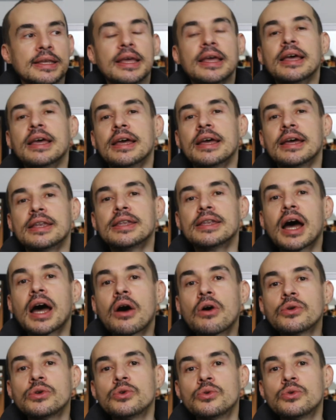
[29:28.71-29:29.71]
Now
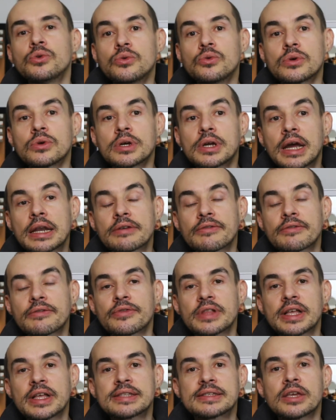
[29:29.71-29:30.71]
you kind of, let's
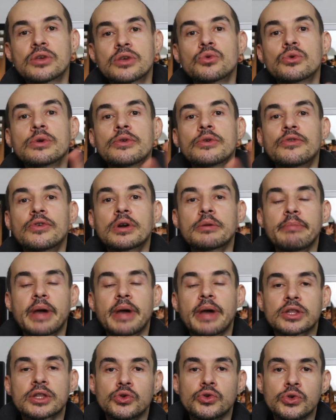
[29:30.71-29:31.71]
say you refer back to
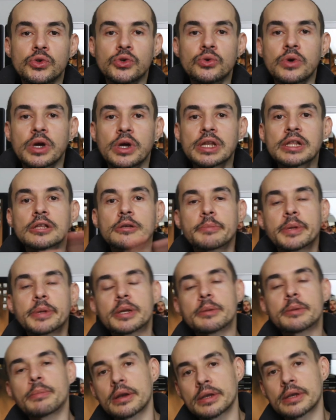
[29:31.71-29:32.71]
you and a little bit about
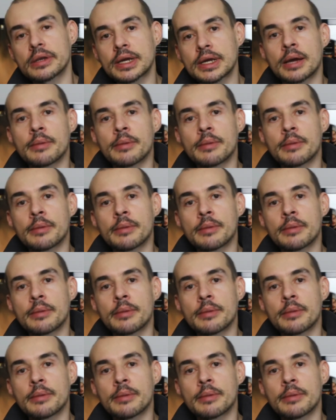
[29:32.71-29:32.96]
the company.